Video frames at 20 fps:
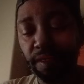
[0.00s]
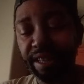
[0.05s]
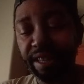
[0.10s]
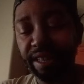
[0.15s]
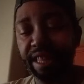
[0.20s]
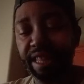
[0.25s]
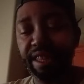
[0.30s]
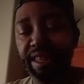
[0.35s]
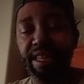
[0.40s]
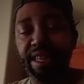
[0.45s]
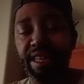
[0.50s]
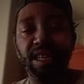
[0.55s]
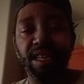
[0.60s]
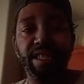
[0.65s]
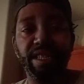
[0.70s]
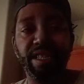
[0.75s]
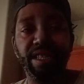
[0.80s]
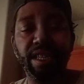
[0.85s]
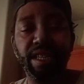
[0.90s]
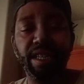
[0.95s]
that
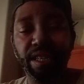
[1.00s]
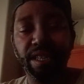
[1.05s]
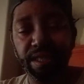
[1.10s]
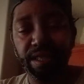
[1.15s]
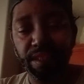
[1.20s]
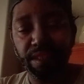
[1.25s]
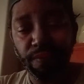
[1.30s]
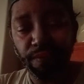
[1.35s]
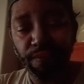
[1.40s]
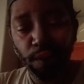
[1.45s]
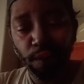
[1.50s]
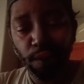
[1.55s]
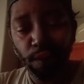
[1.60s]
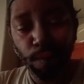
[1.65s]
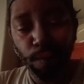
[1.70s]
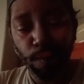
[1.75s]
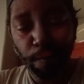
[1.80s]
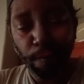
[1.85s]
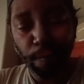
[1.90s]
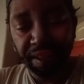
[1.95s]
station in just a few
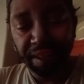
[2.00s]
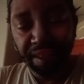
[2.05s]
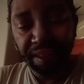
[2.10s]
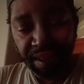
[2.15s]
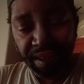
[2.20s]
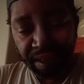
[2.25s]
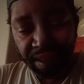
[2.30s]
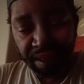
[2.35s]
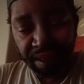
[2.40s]
moments.